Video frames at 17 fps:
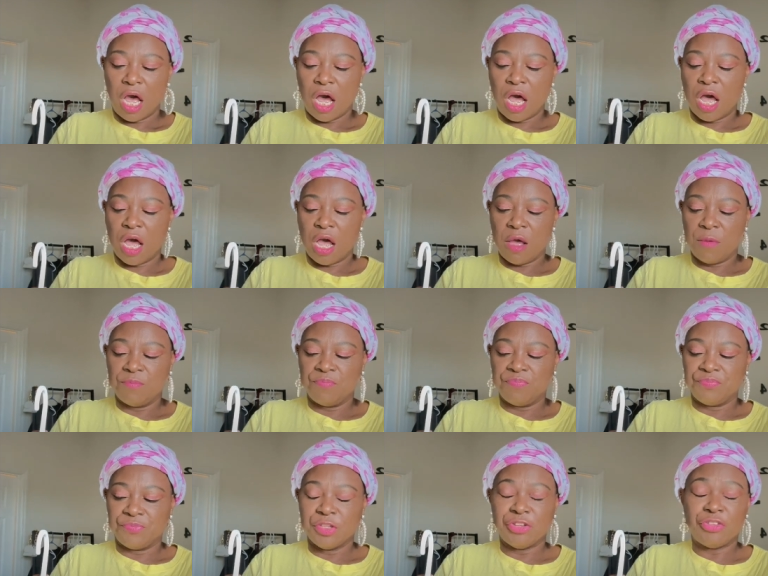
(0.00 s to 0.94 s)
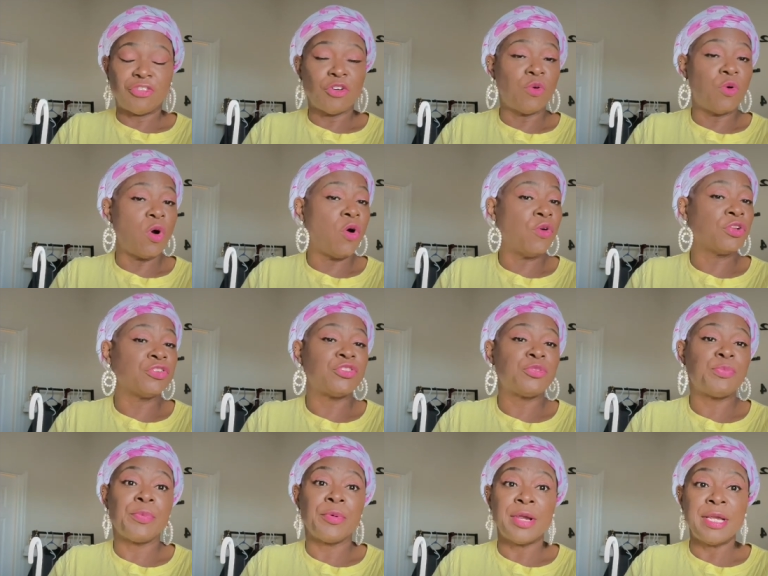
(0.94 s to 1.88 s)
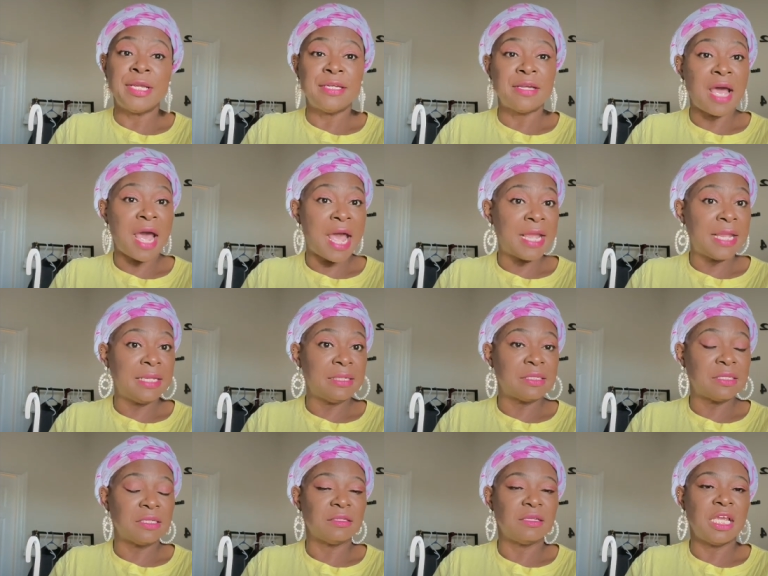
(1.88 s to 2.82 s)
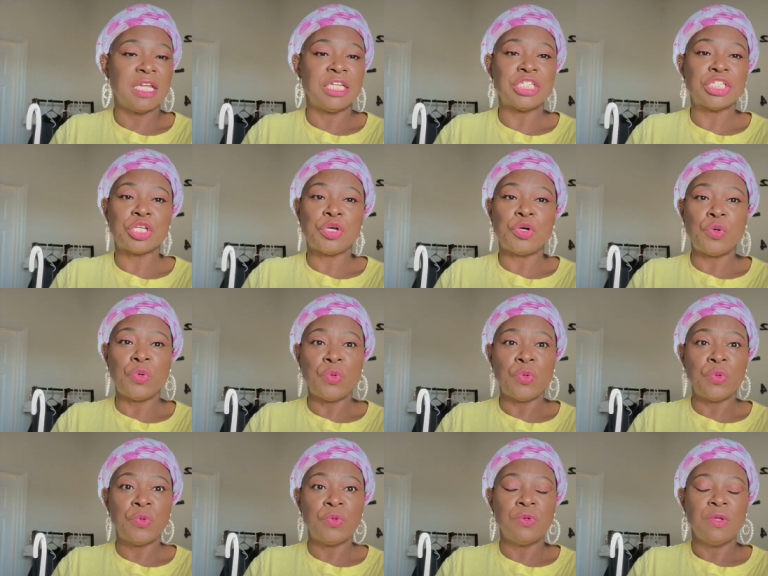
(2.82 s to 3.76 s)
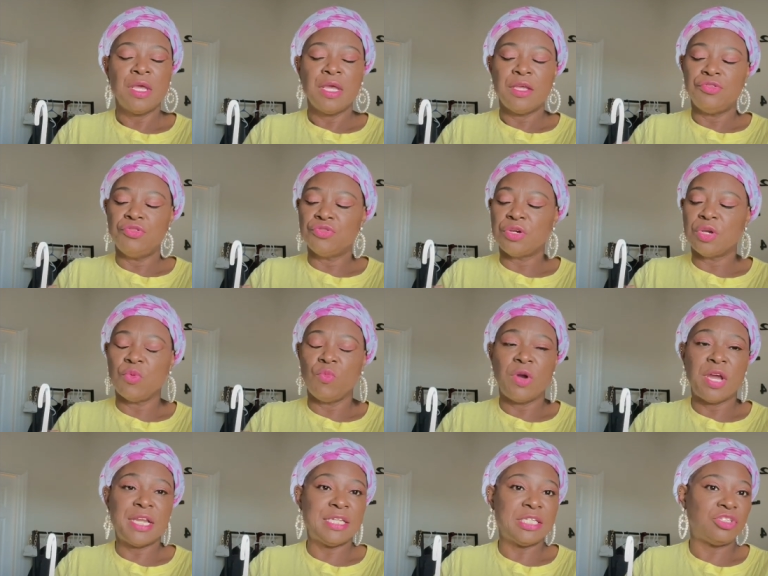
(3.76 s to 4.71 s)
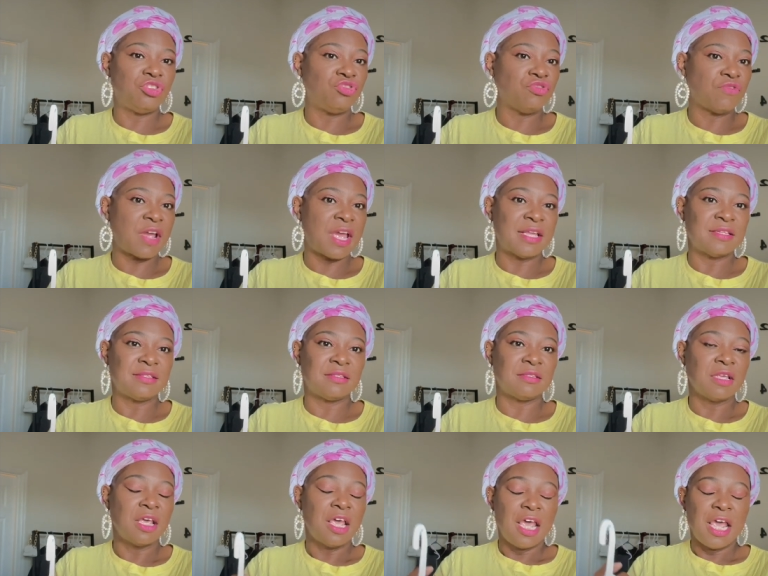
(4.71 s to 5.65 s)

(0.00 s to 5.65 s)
Um, so on a spring night and it's cool, you can wear this dress.